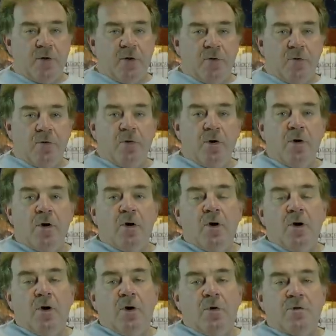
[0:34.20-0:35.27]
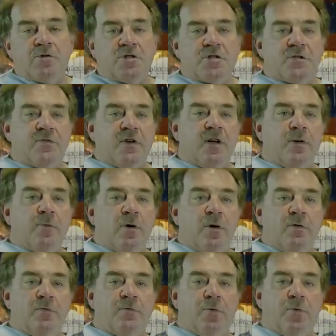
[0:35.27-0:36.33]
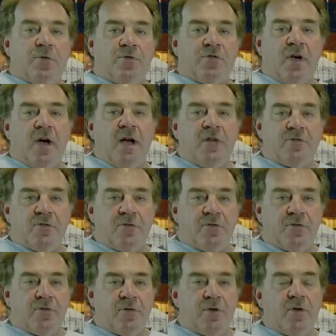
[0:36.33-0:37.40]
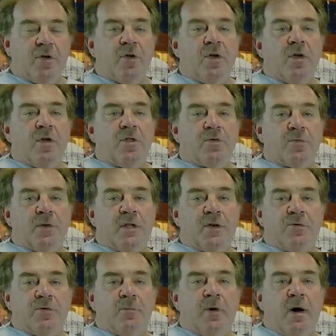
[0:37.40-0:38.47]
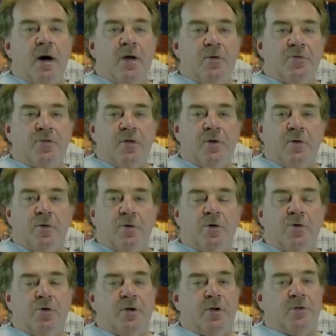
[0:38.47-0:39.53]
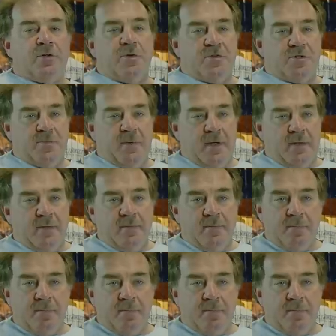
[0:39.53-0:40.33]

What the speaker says: reel, which is available in four sizes, three different models, including a two-speed.